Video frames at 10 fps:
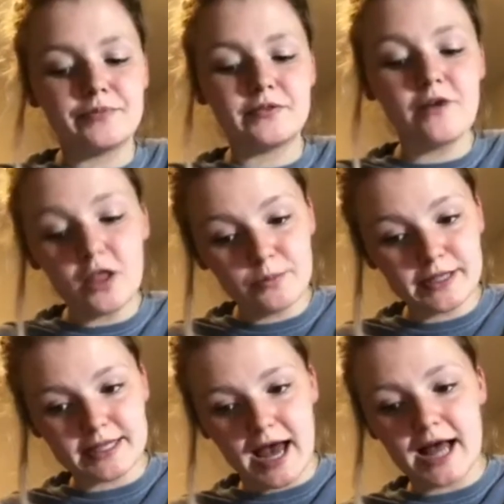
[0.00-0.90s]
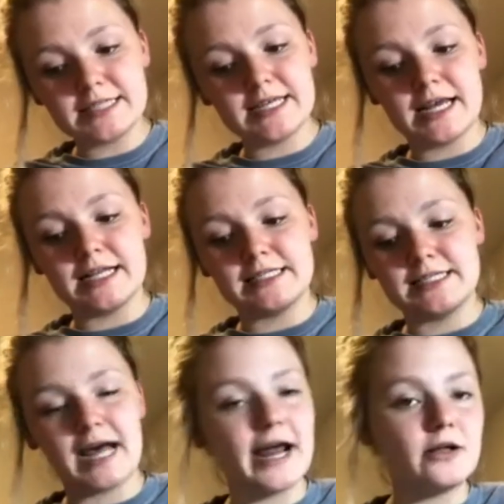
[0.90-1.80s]
Follow with that, it's
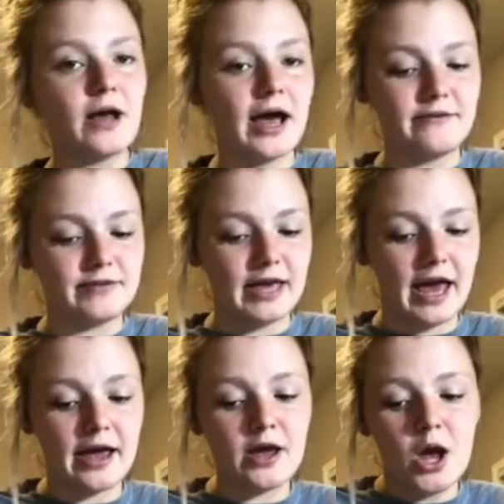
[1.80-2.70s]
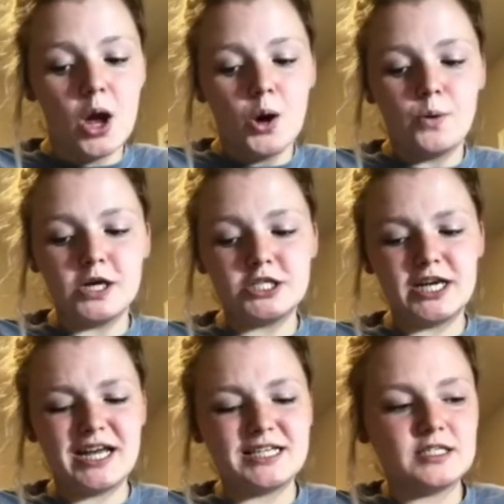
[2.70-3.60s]
Title IVA, which
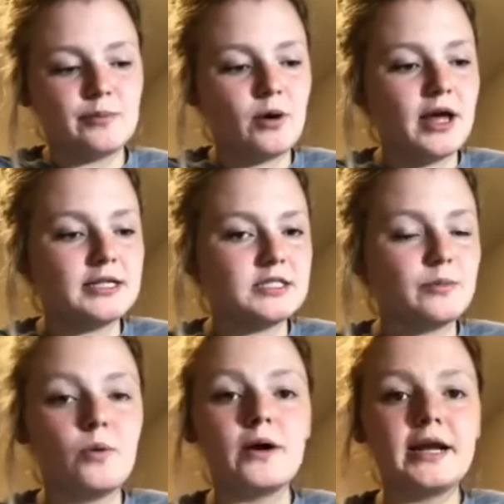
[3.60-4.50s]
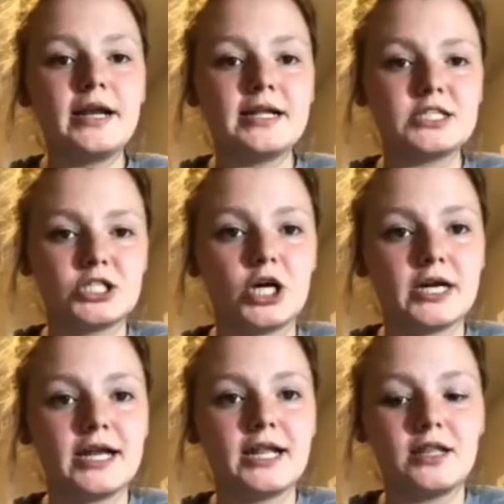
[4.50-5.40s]
it supported and
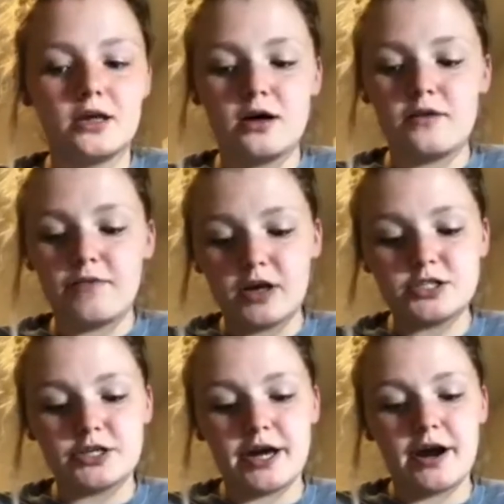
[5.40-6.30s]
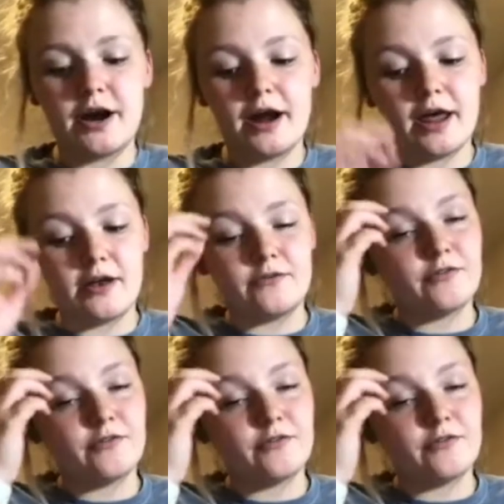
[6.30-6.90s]
started the foster care and